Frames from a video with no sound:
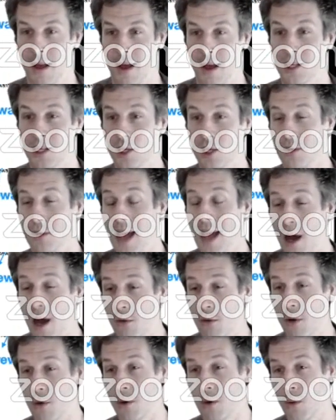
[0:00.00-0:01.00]
And so
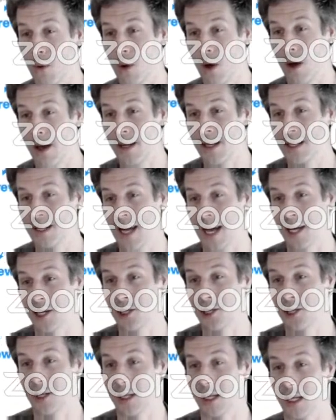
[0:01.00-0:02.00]
now what we want is
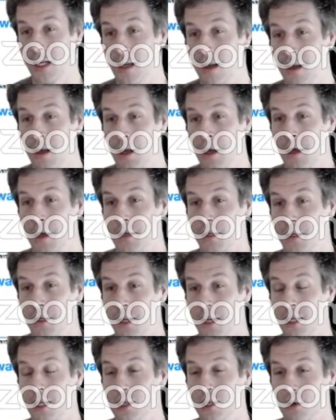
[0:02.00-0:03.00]
actually
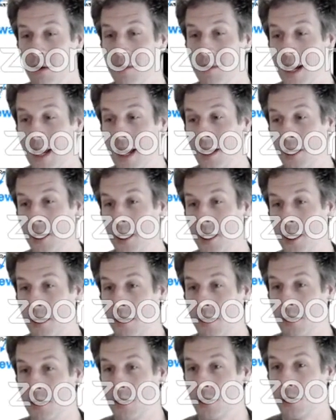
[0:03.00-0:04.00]
the
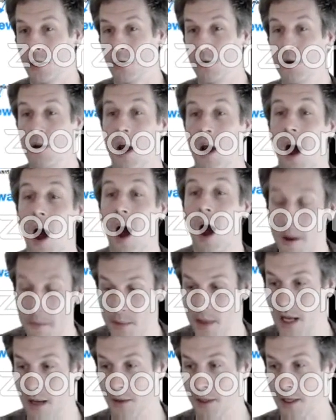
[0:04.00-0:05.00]
discriminator to not
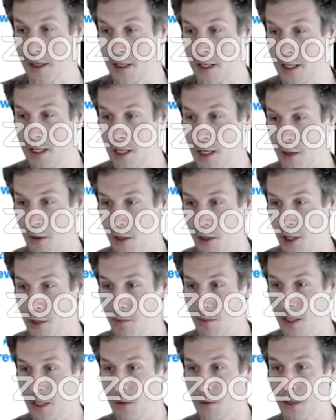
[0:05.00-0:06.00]
be able to
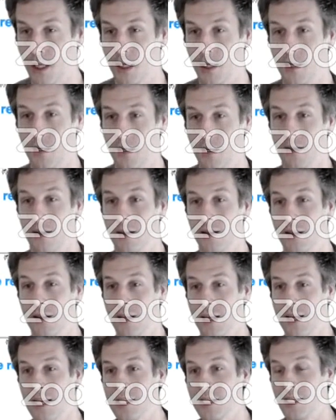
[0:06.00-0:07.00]
distinguish between
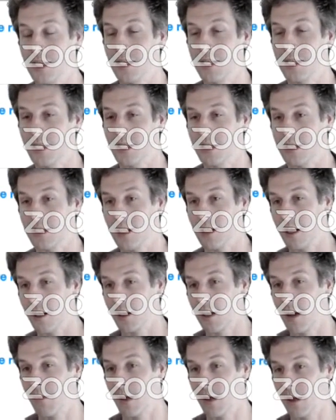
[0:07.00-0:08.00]
the instances that are
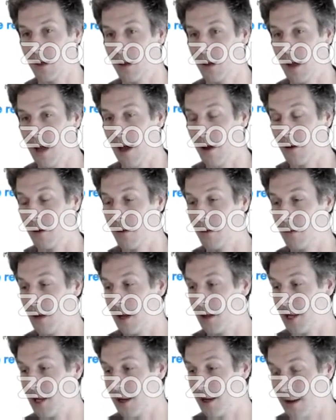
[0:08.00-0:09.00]
coming out,
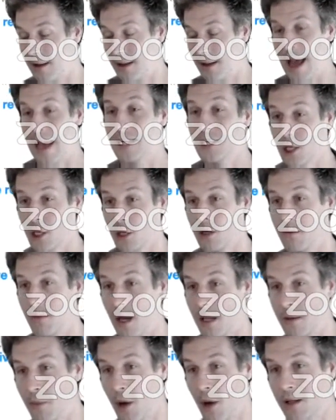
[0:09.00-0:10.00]
that are executed
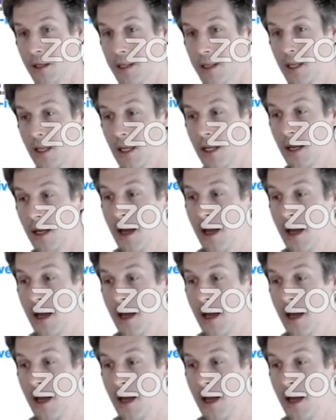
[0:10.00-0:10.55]
by the policy